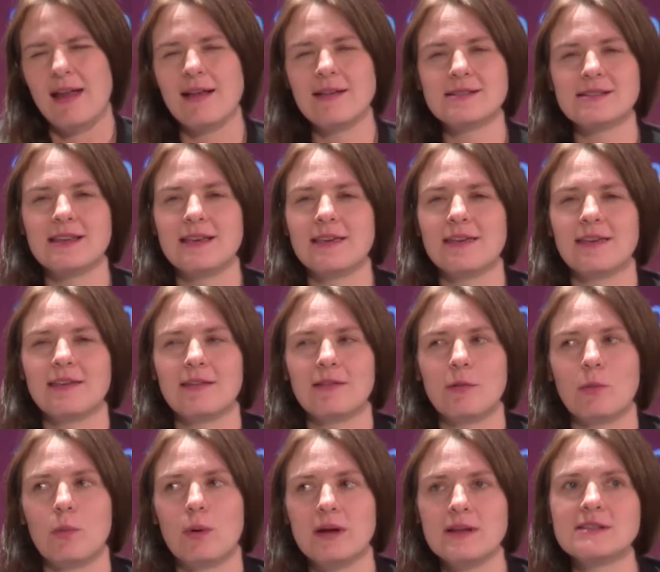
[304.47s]
And I was like,
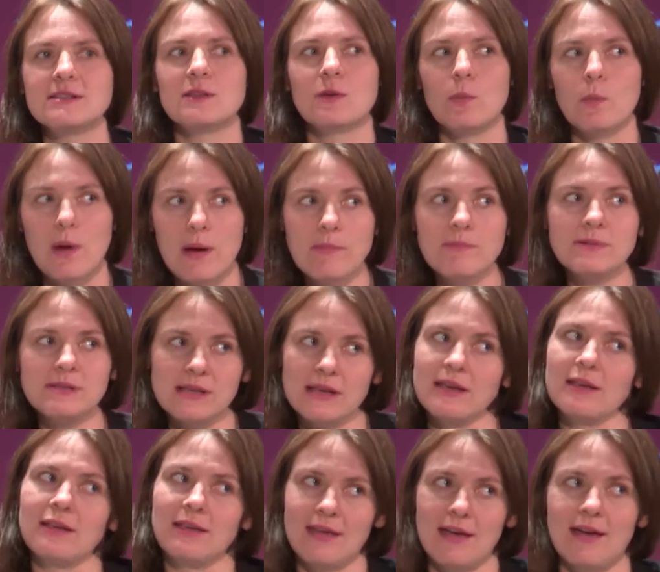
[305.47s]
what does the
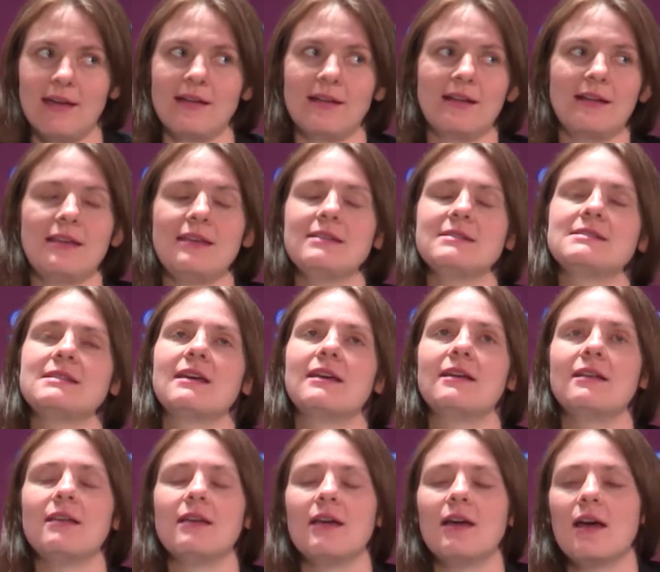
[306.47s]
website get? And he
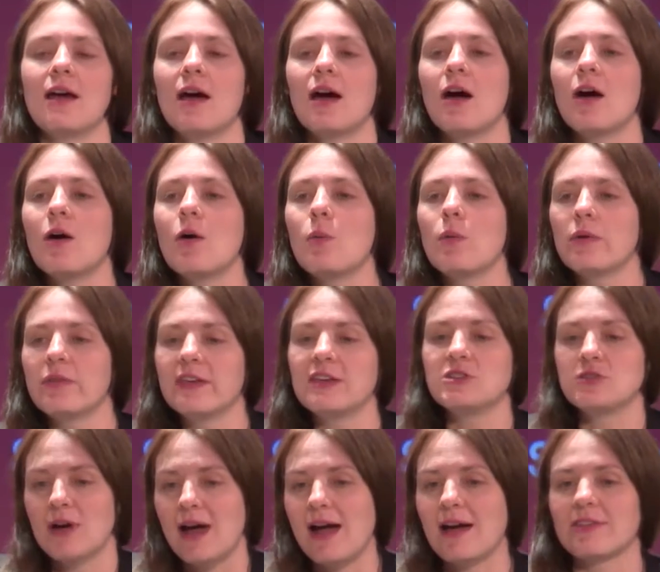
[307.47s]
said, oh, well, they
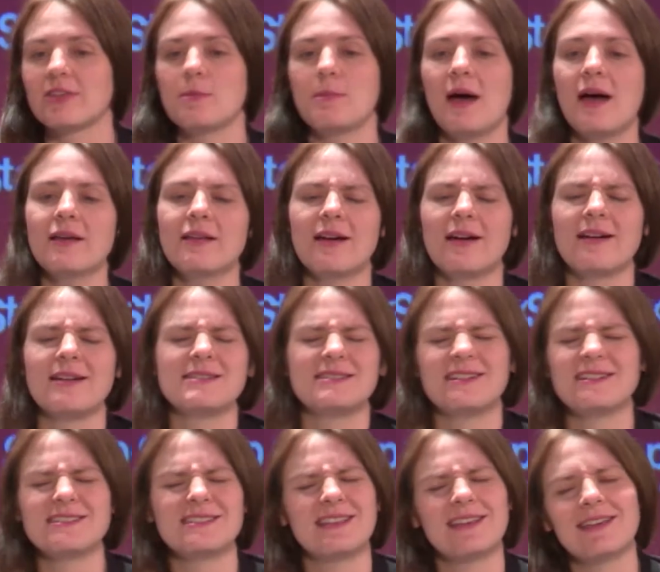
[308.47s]
track the bad guys.
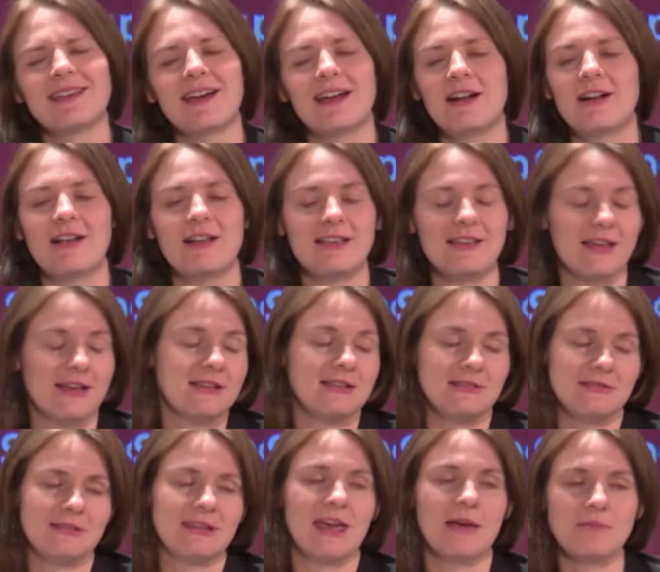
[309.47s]
And I was like, I, I, I
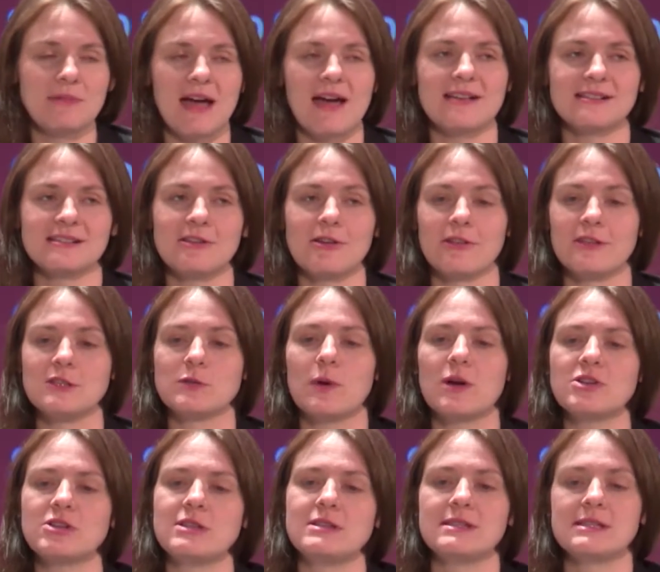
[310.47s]
kept asking all these
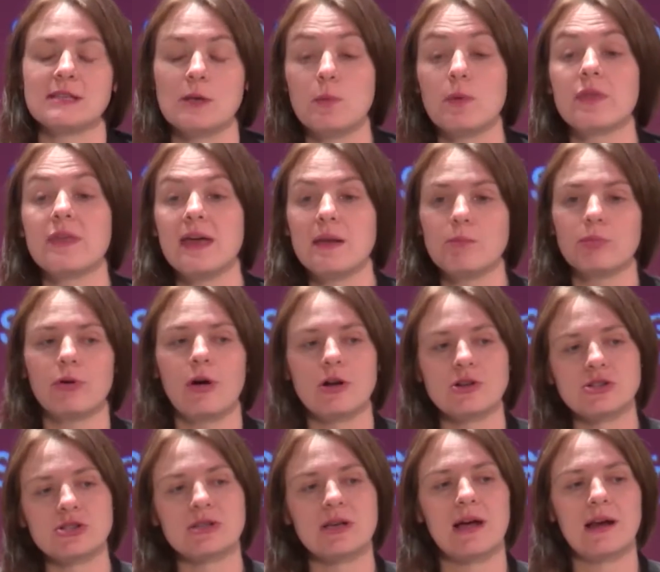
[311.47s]
questions. He's like, well, then
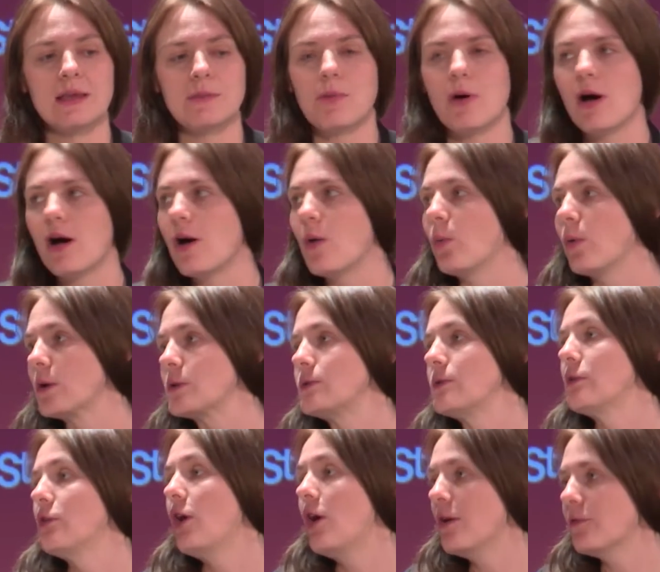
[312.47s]
Project Honeypot works
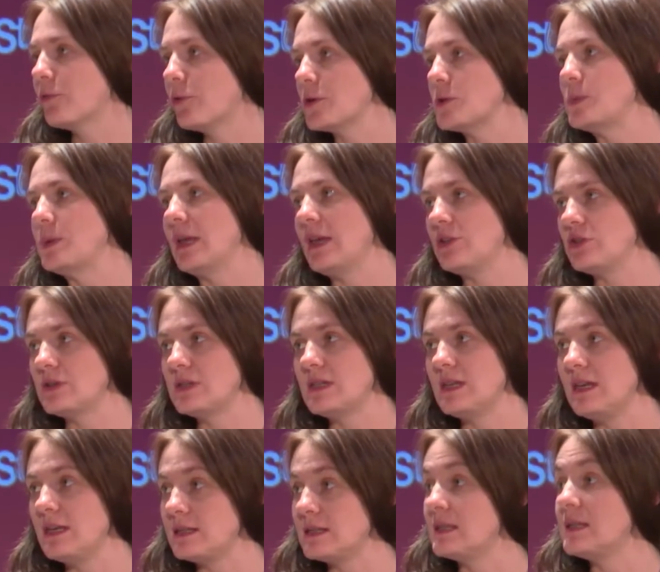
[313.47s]
with law enforcement
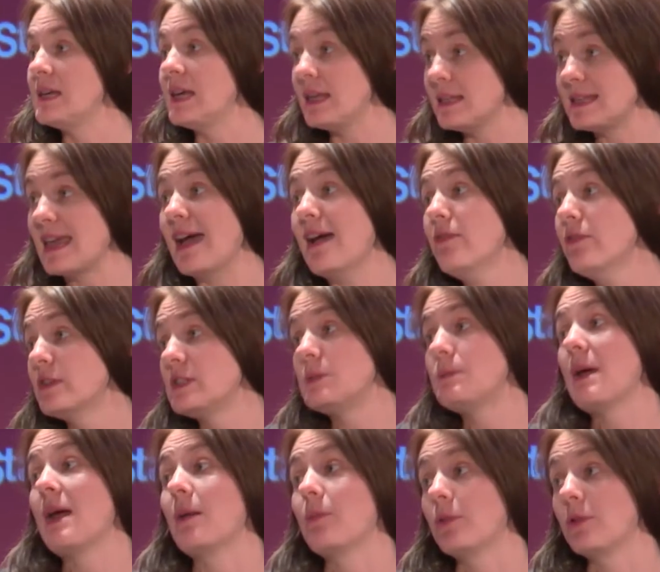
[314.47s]
agencies to take down the
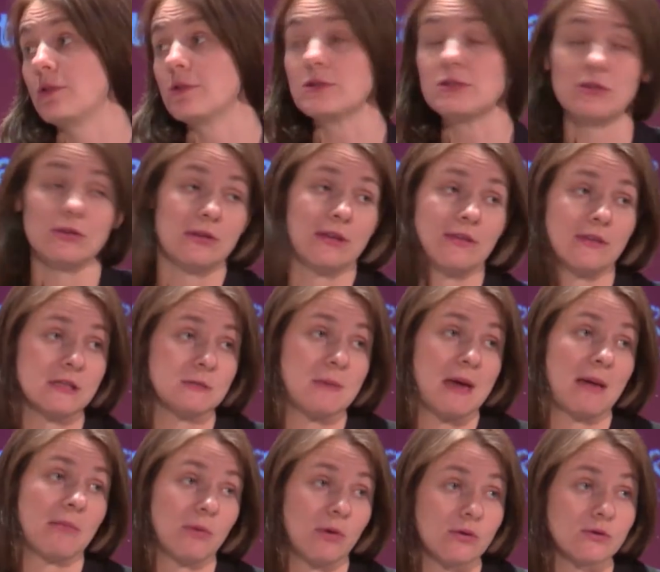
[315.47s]
spammers so then the
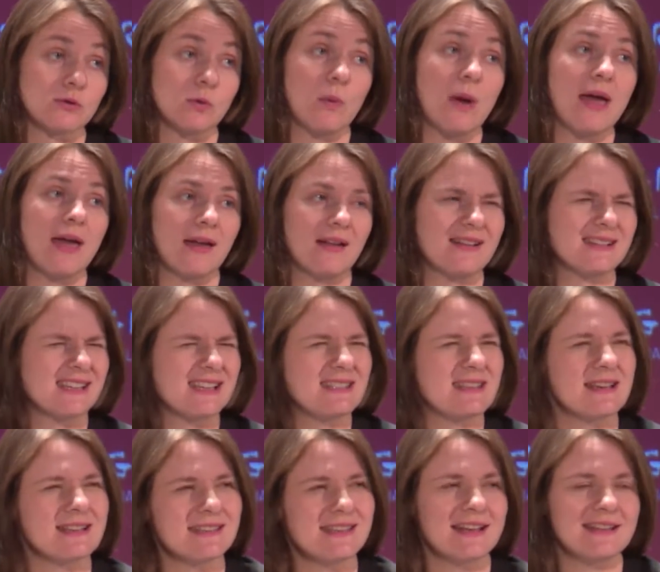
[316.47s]
spam goes away. And I was like,
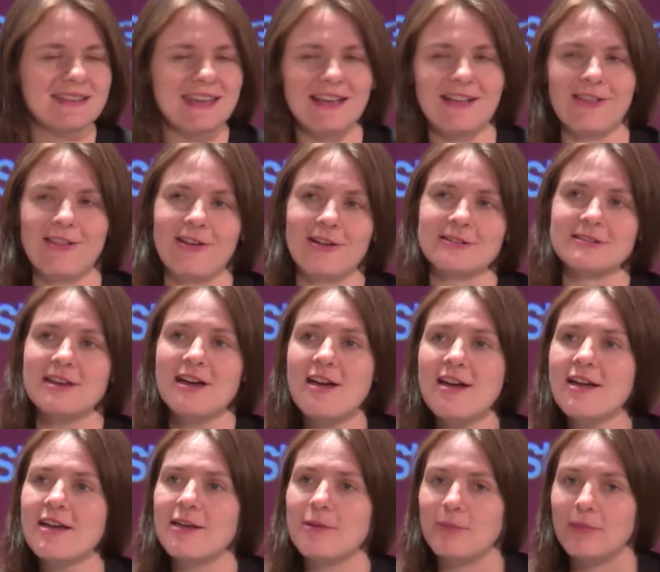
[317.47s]
doesn't that take a long
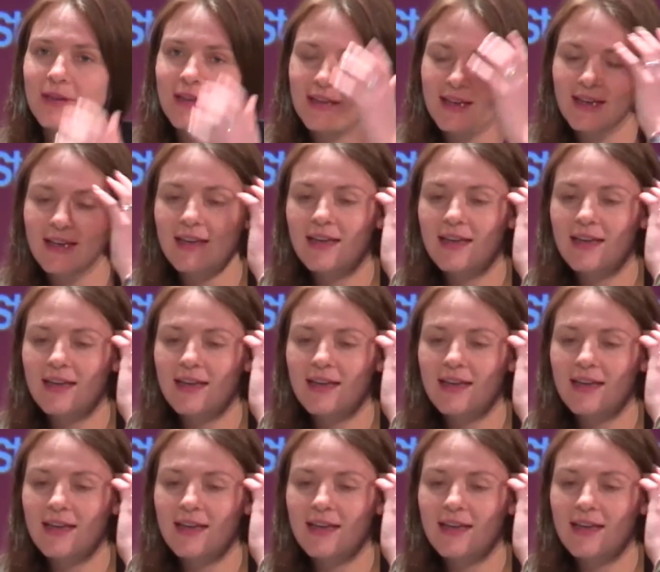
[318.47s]
time?